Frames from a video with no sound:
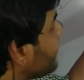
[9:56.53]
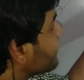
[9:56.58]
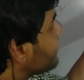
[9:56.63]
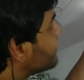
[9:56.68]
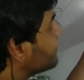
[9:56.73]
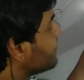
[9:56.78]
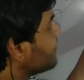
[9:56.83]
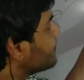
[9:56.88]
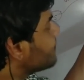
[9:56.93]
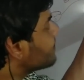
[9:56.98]
the
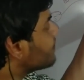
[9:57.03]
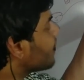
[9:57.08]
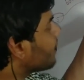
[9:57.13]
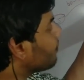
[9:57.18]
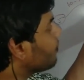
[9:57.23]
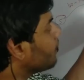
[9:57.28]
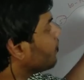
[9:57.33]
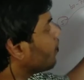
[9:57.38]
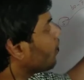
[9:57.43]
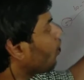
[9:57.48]
C
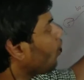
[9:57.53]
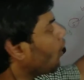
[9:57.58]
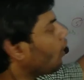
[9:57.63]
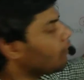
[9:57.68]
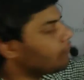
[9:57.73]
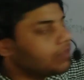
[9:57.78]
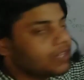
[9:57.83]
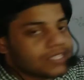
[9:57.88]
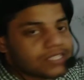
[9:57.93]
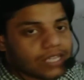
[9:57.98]
terminal
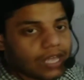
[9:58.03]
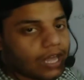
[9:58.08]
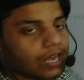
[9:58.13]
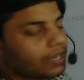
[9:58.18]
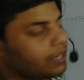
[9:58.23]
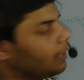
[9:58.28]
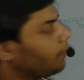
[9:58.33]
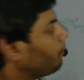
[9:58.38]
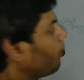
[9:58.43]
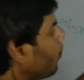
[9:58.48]
of this
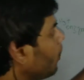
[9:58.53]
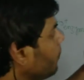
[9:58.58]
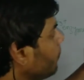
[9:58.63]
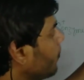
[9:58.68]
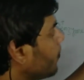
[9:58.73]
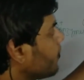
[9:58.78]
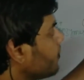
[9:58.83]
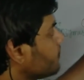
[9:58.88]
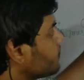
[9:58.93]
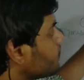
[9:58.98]
RNA
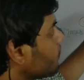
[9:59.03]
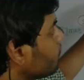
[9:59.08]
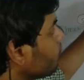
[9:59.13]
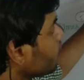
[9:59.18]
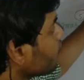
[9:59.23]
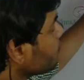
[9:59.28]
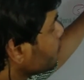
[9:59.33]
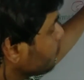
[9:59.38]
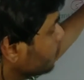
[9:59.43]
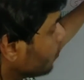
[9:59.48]
polymerase.
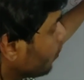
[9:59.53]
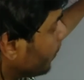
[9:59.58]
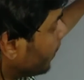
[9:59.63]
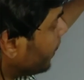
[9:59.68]
So